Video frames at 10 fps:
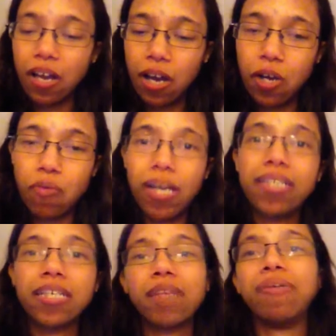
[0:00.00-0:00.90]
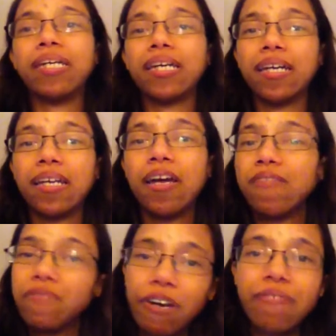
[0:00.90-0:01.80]
a great comedian,
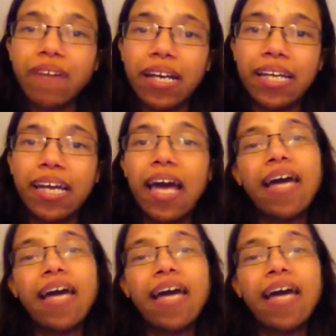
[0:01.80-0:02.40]
very funny.